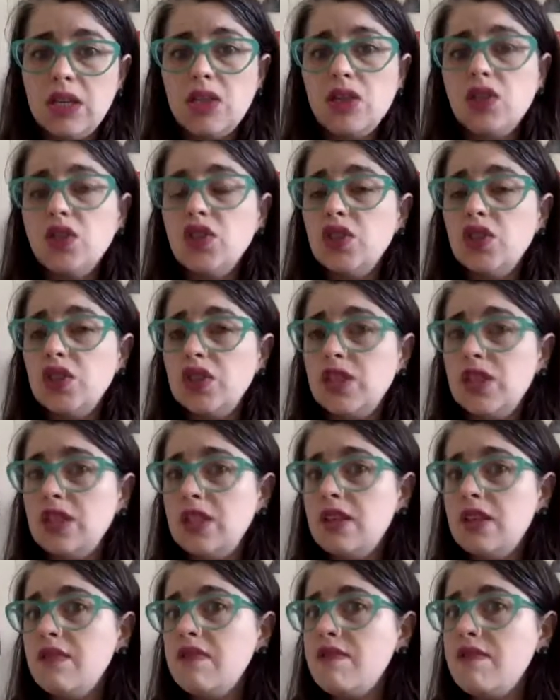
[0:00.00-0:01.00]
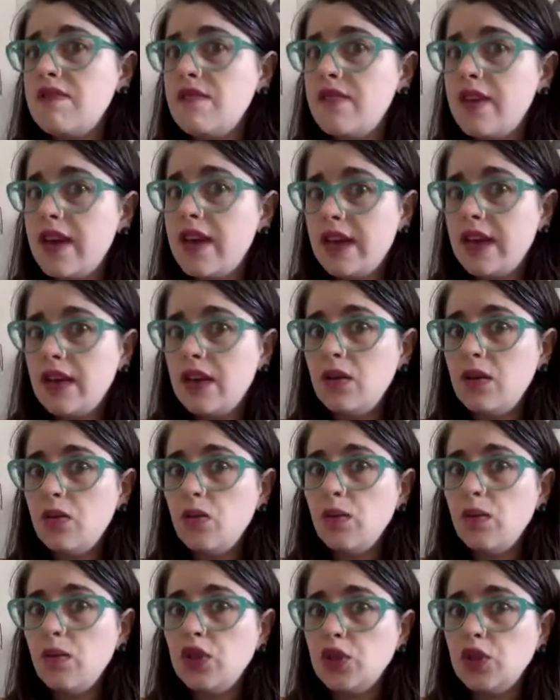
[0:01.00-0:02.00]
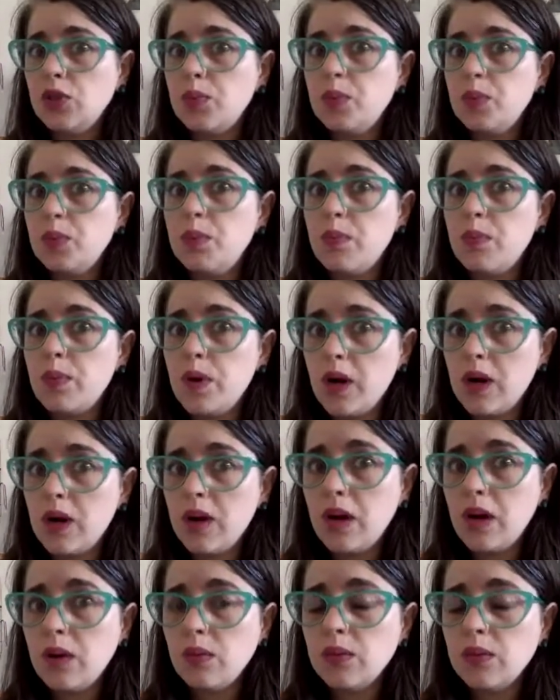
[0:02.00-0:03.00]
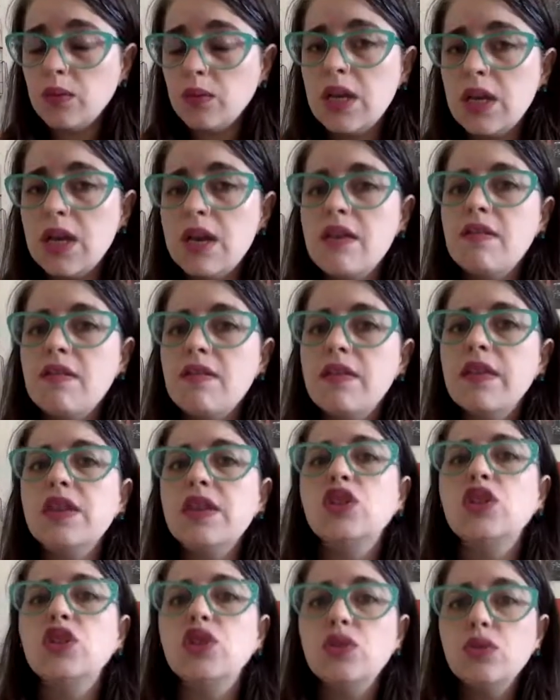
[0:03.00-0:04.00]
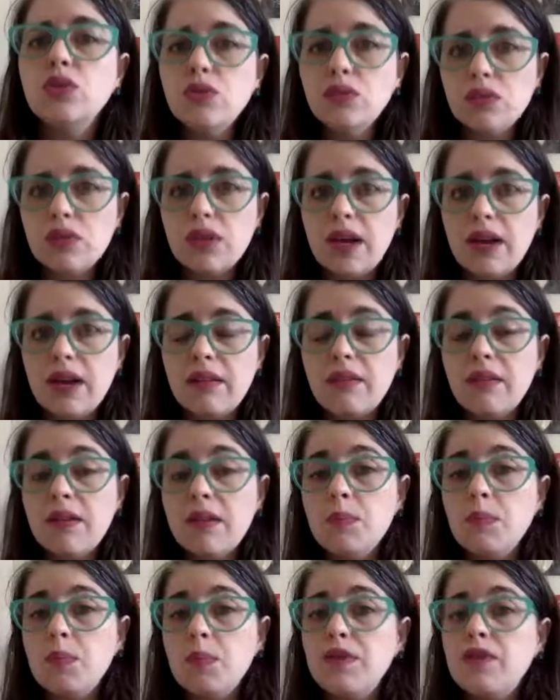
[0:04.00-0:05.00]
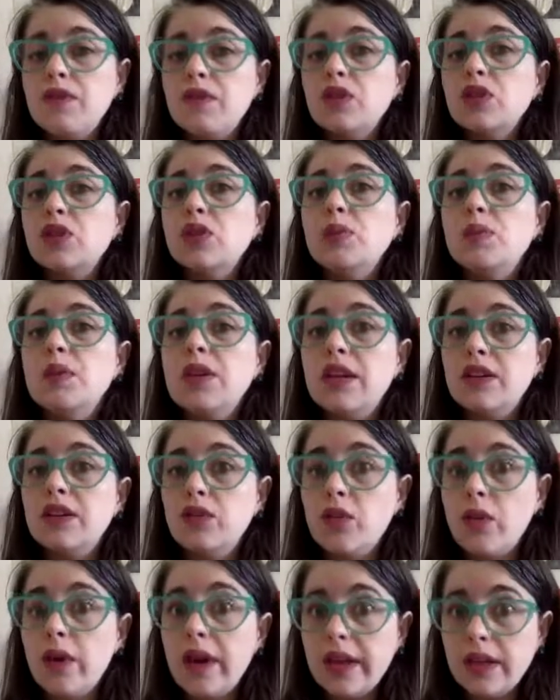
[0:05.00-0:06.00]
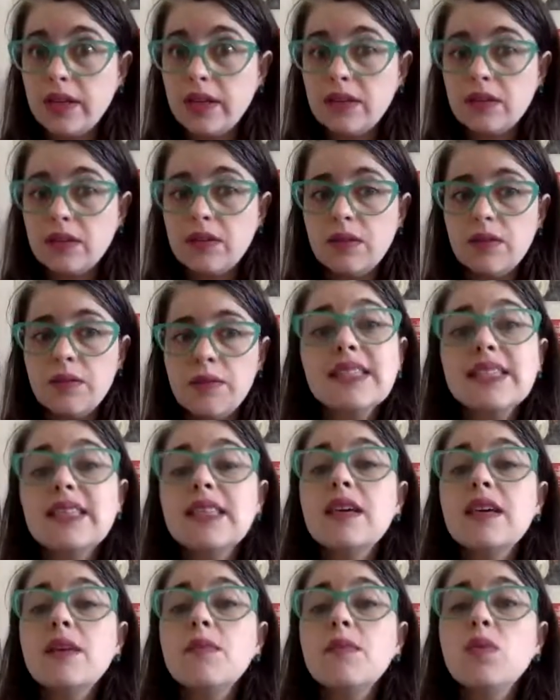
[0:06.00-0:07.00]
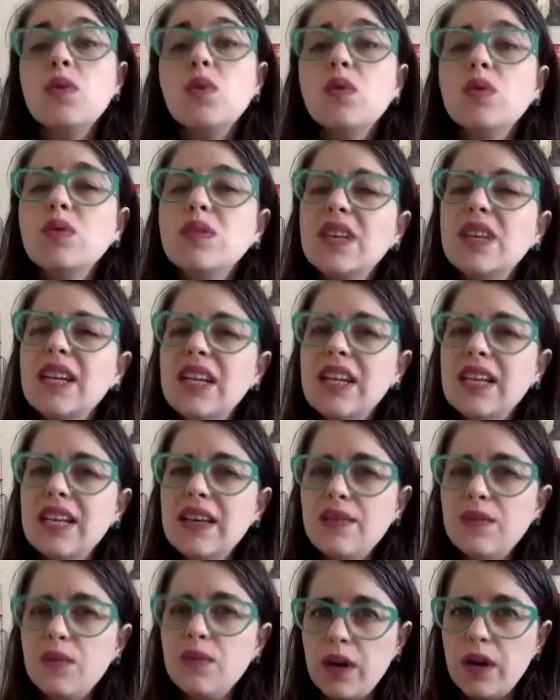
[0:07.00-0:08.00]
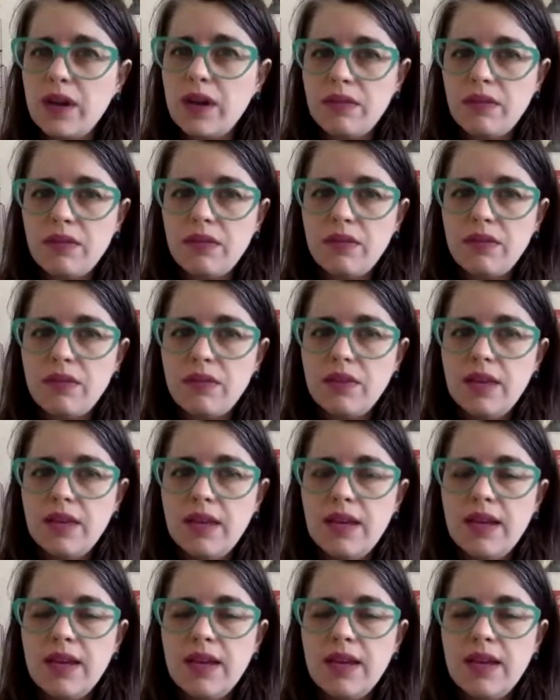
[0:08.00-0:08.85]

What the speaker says: Include pronouns, he, she, they, which pronouns they choose or they prefer to be addressed. Ask them who they live with.